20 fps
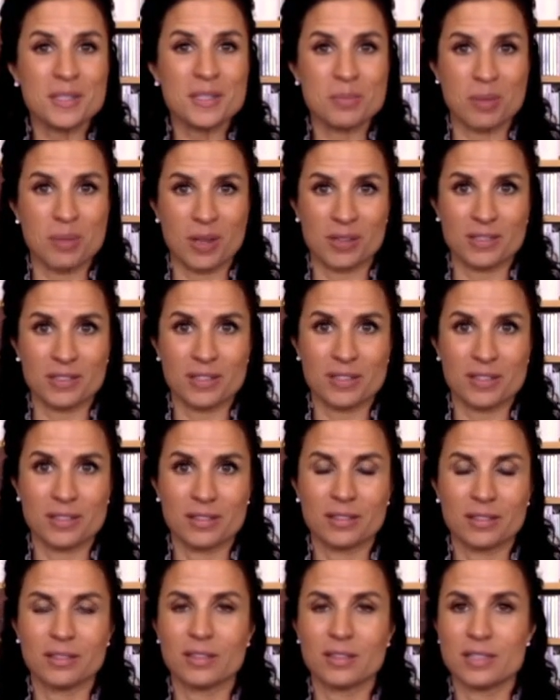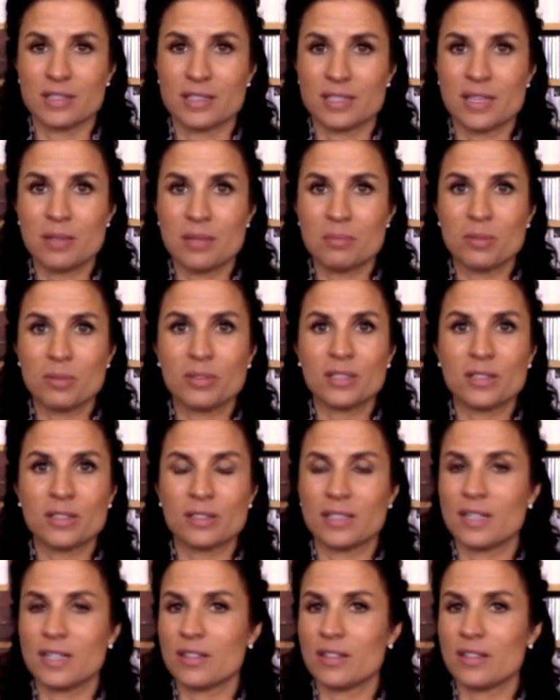month's Consent Building Clinic,